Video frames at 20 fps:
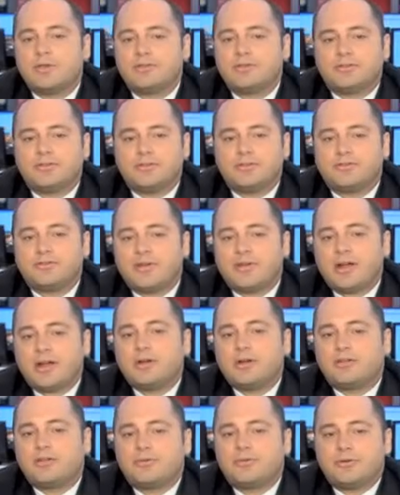this
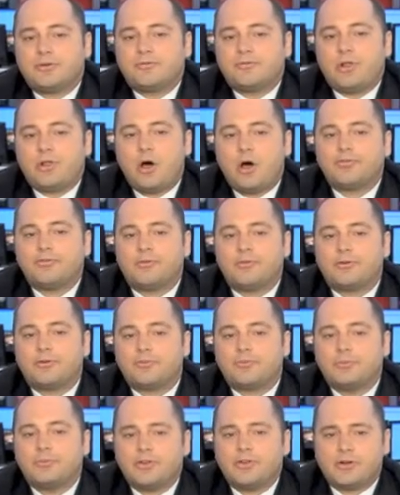very sort of law
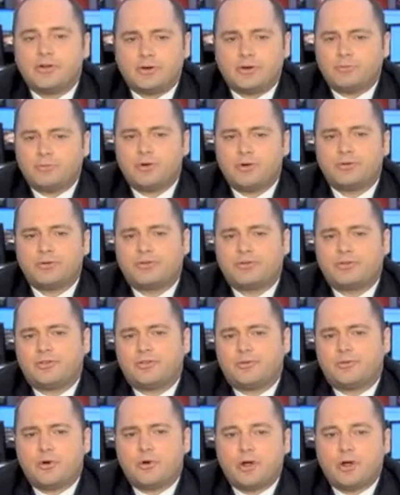enforcement-centered approach to the
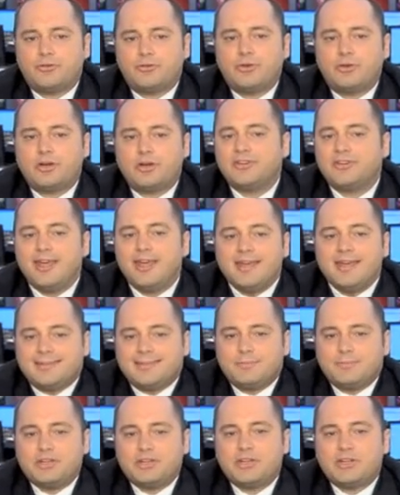war on drugs
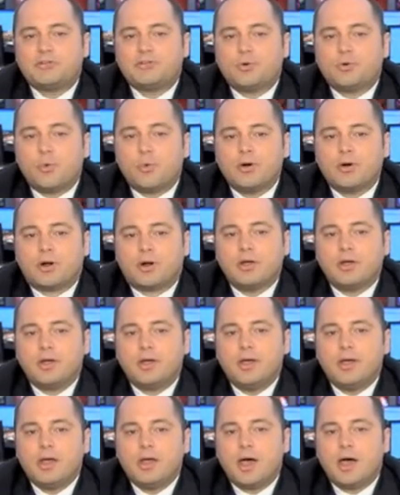simply doesn't work.
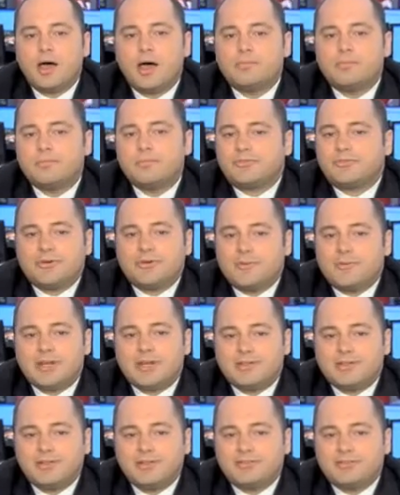So, I mean, at
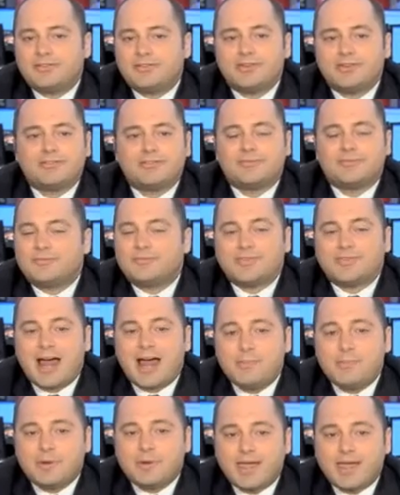least let's
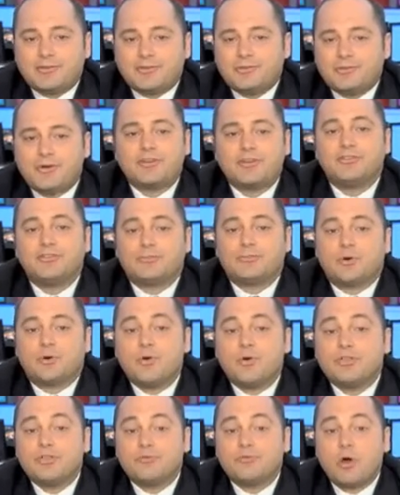stop and ask directions. We're
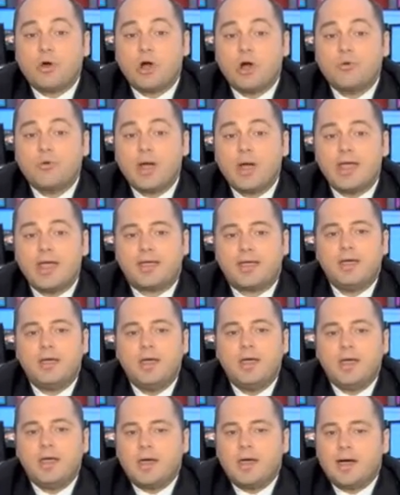going the wrong way.
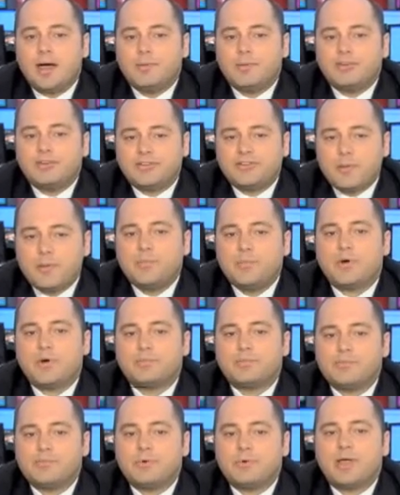At some
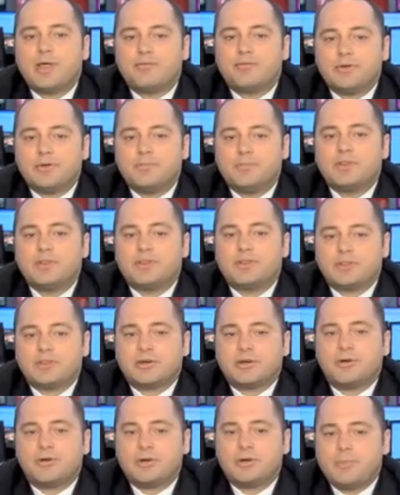point, people have to admit that the
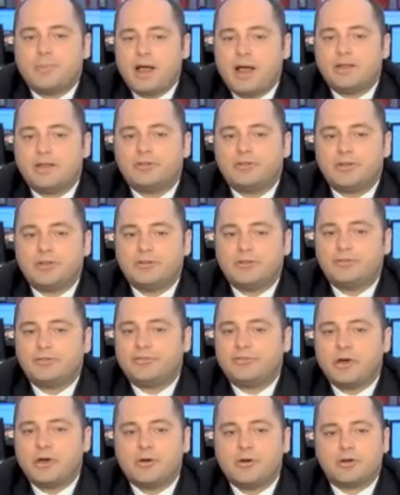current policy is a
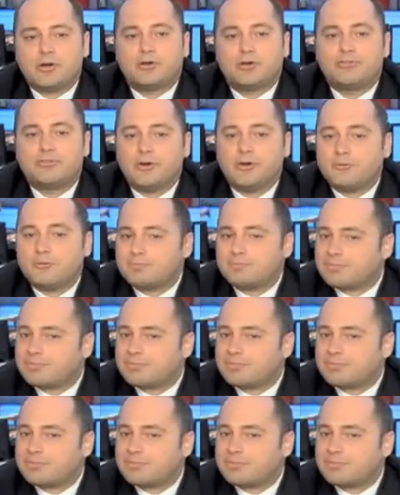failure. So